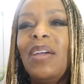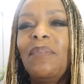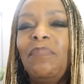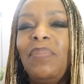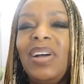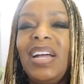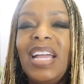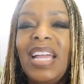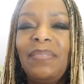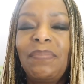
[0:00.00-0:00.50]

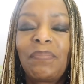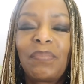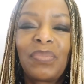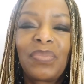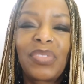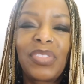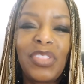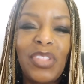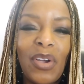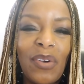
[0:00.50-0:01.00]
But
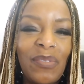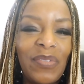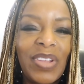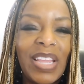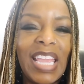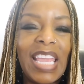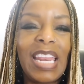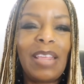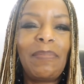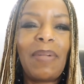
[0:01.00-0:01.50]
don't
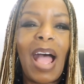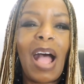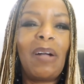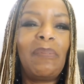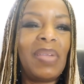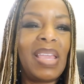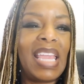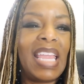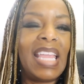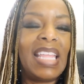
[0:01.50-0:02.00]
forget about
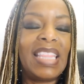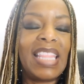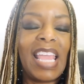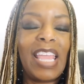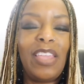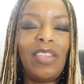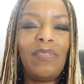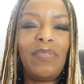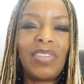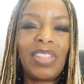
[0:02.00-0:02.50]
me.
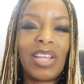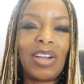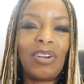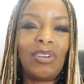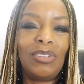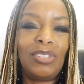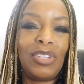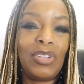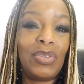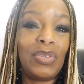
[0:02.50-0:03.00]
Thank you for
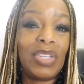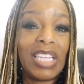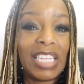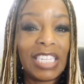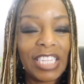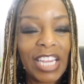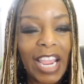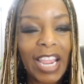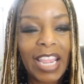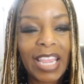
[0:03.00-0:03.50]
those who did
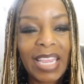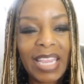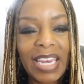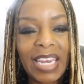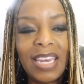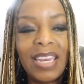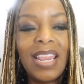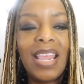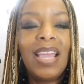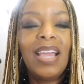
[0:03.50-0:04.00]
check
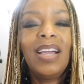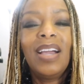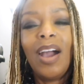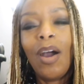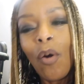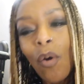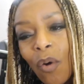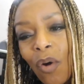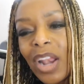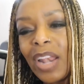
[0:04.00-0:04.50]
in
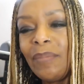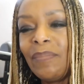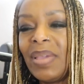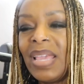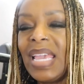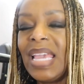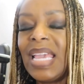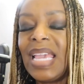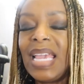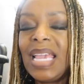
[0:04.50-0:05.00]
on
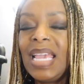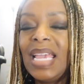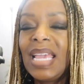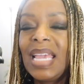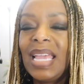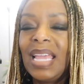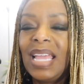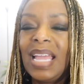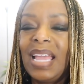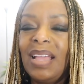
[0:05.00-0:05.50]
me.
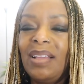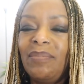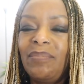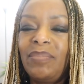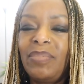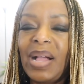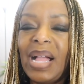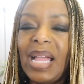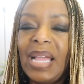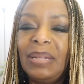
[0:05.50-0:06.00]

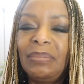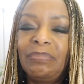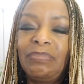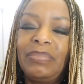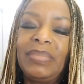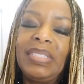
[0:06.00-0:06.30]
But